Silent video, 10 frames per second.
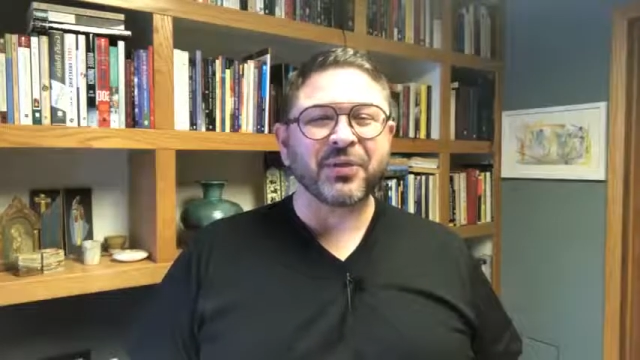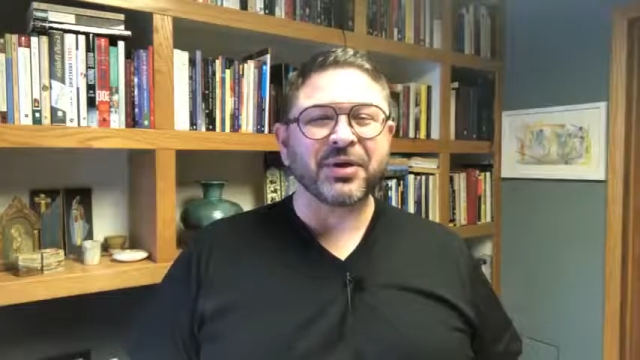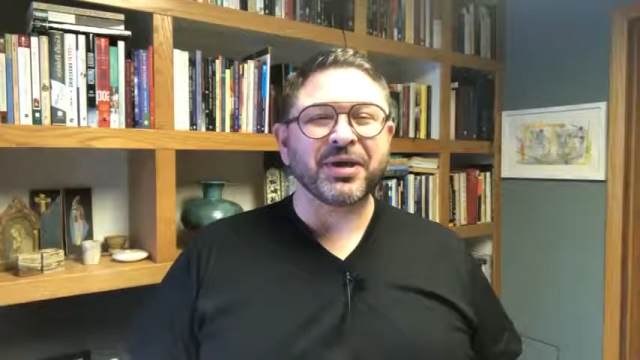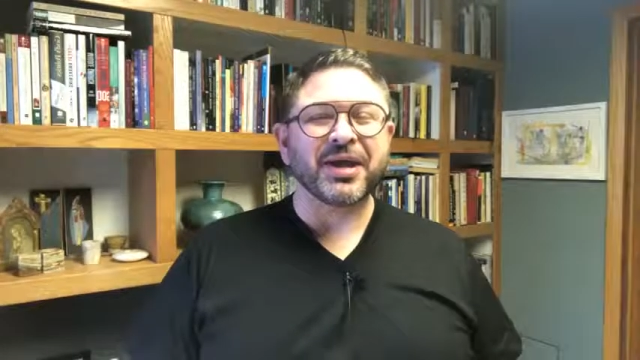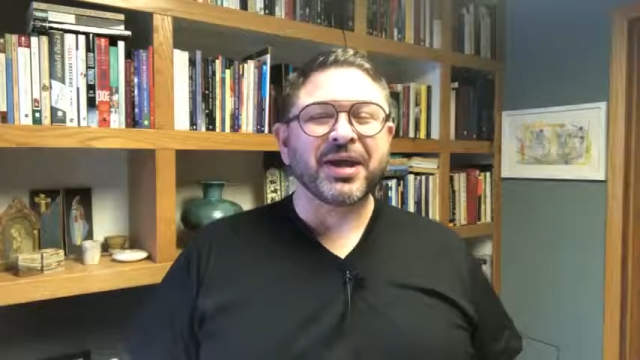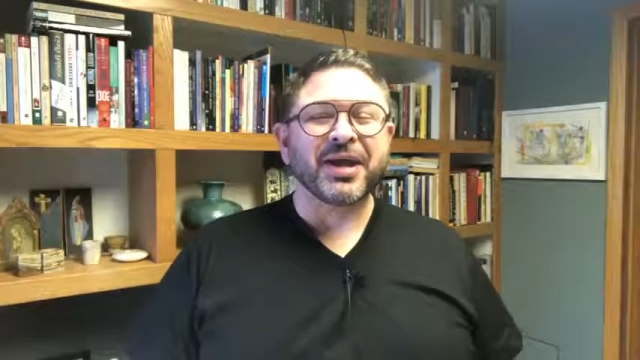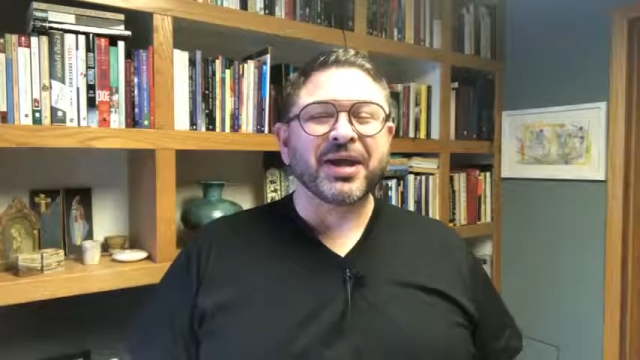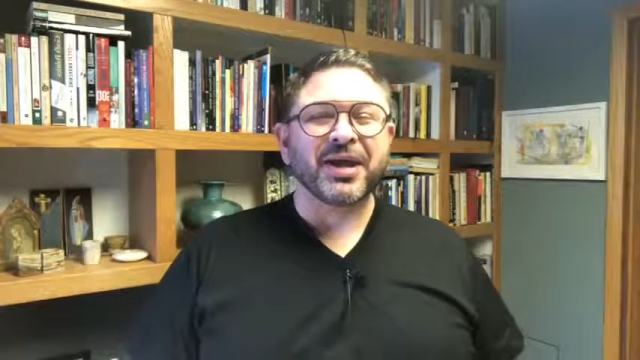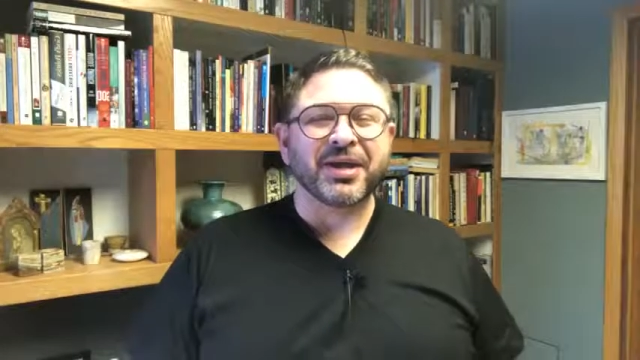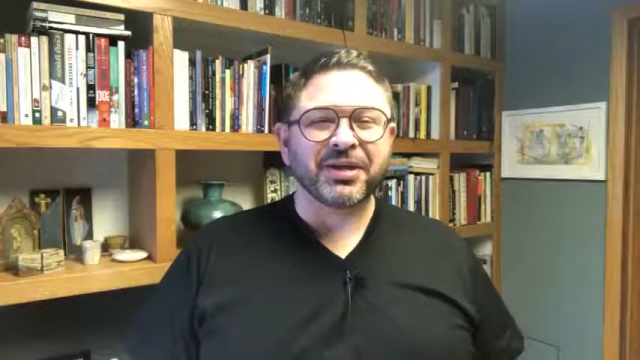We
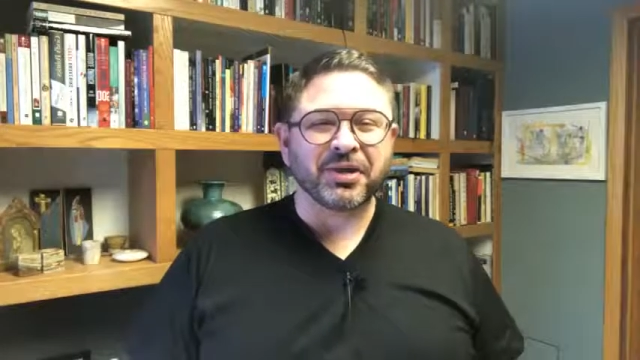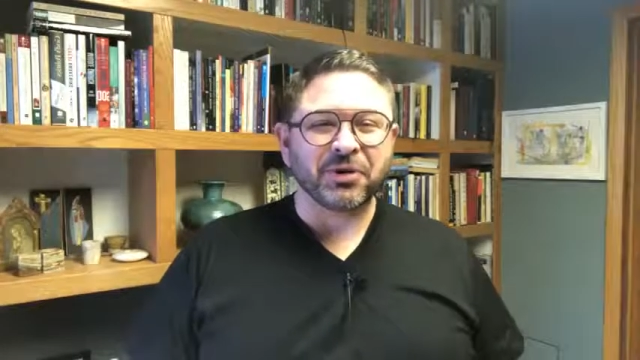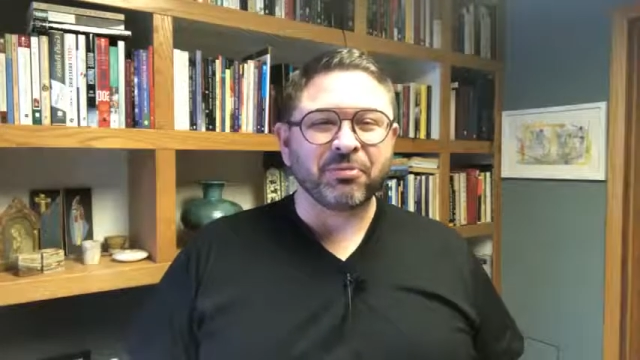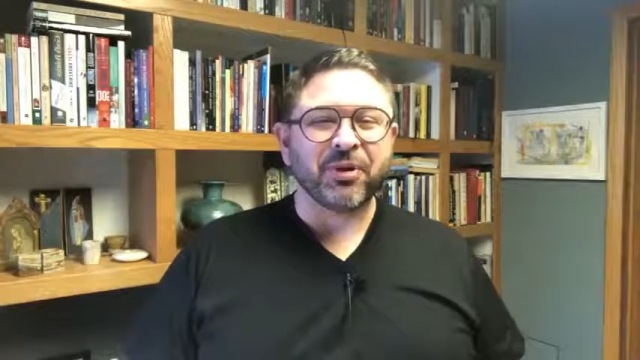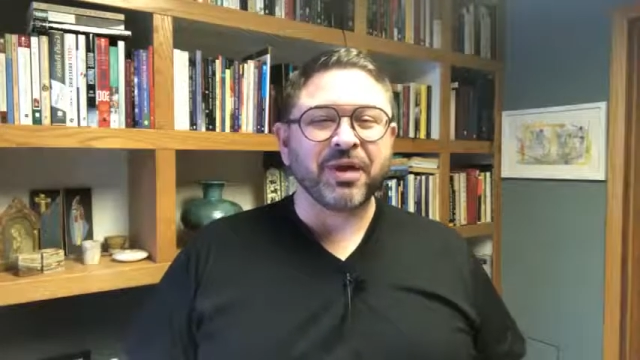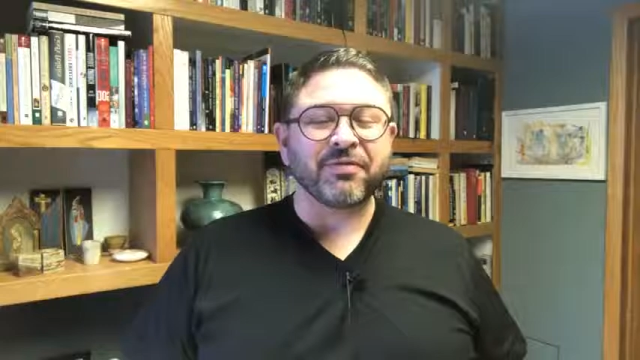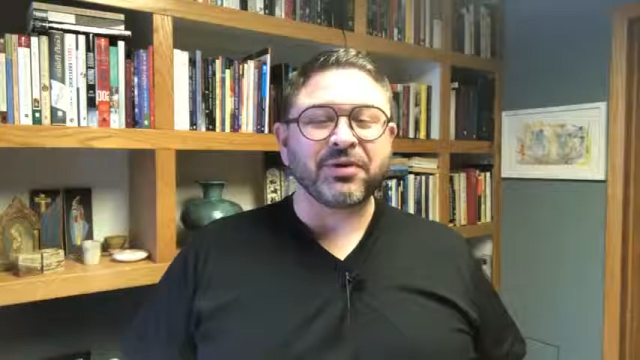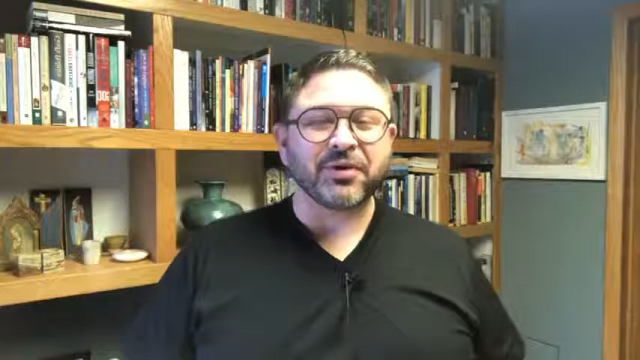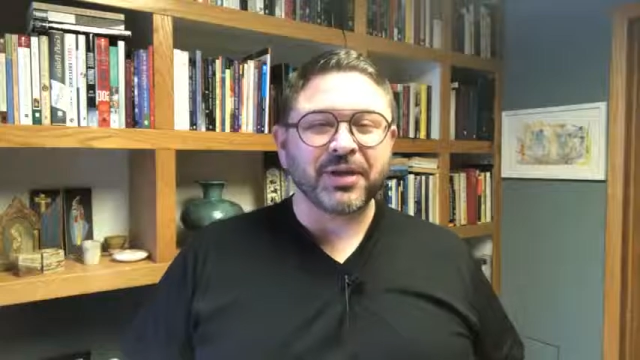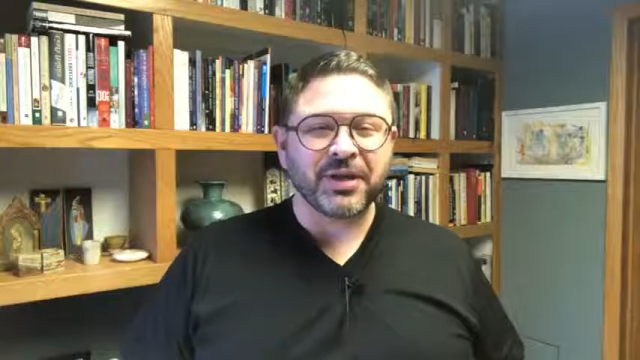uh, continue to pray for
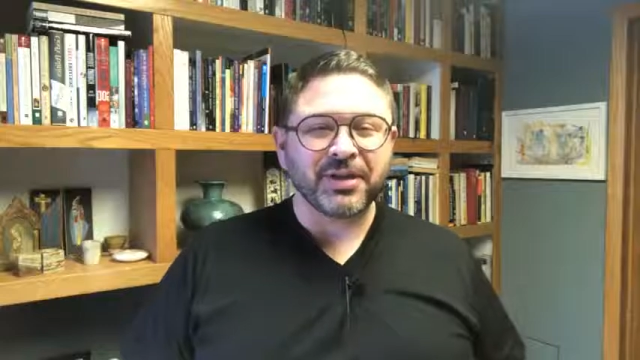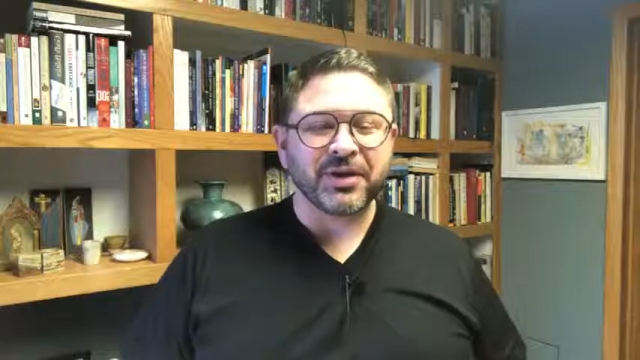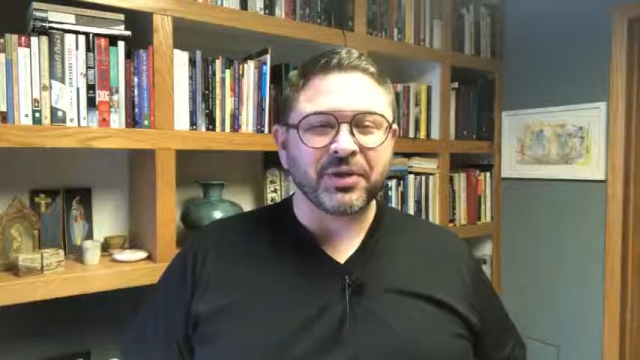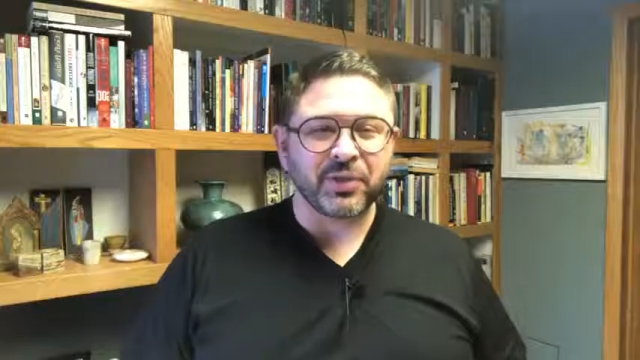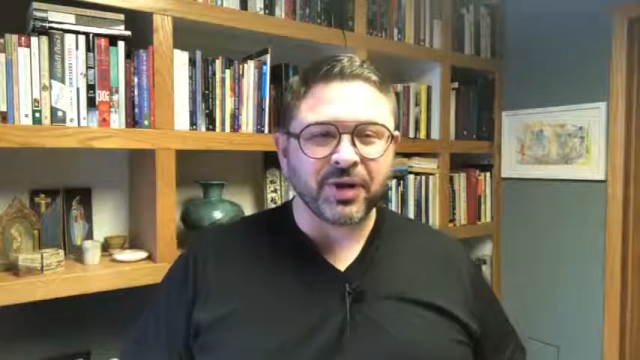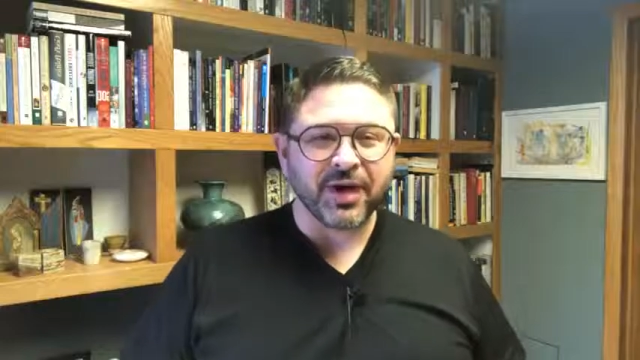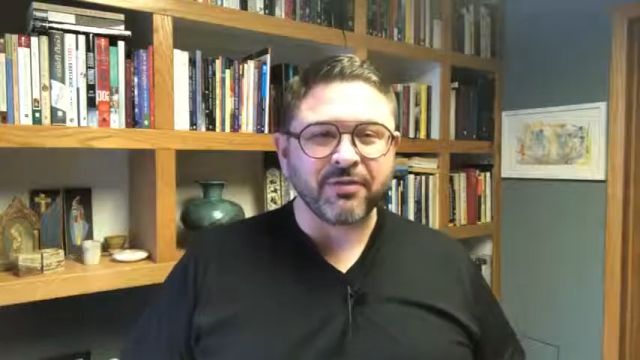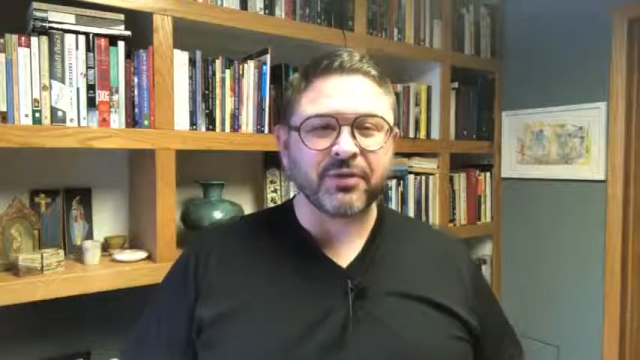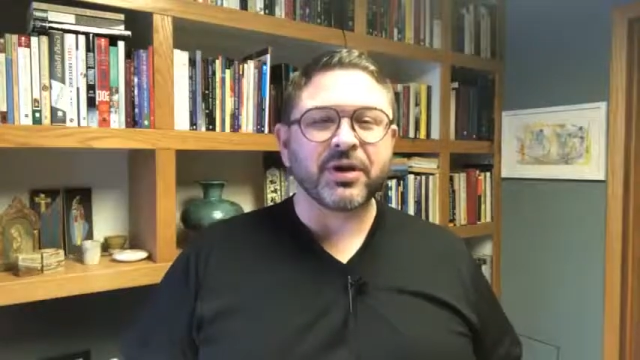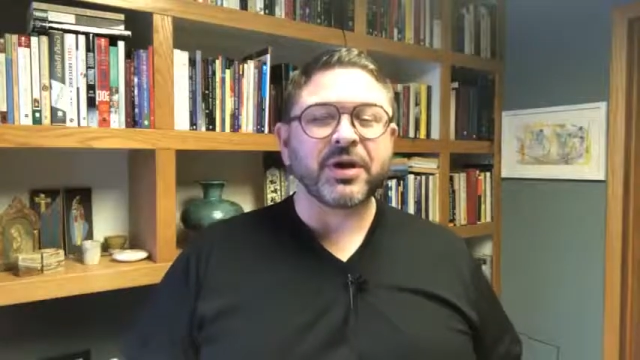your healing and
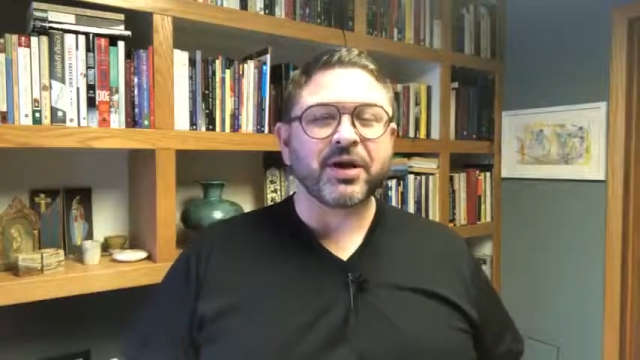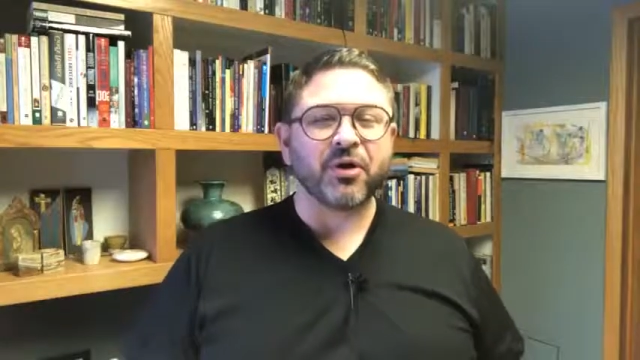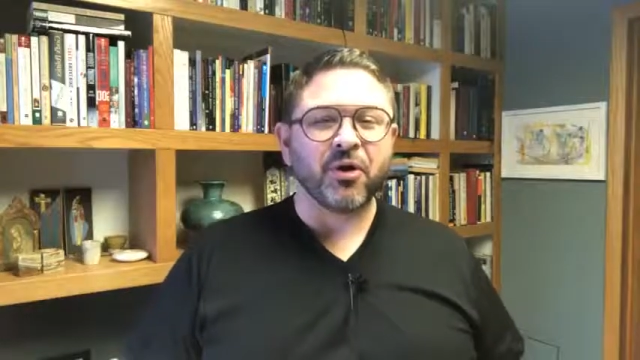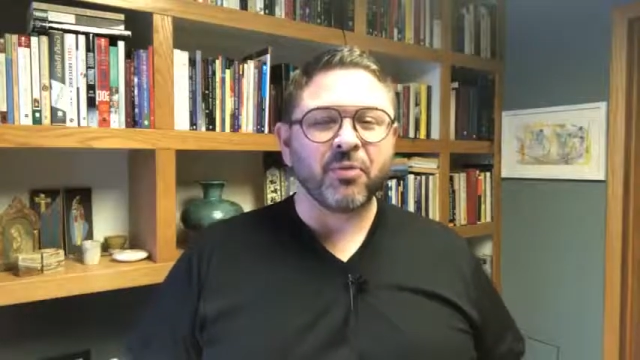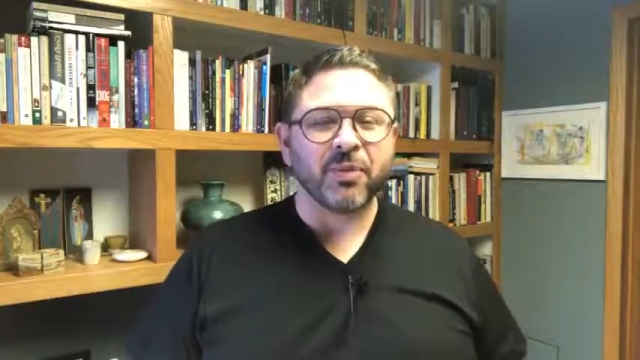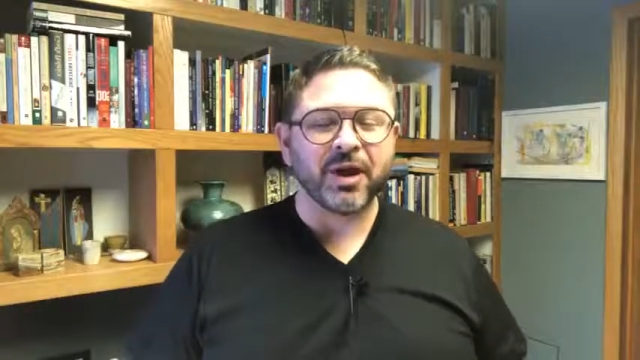recovery and hope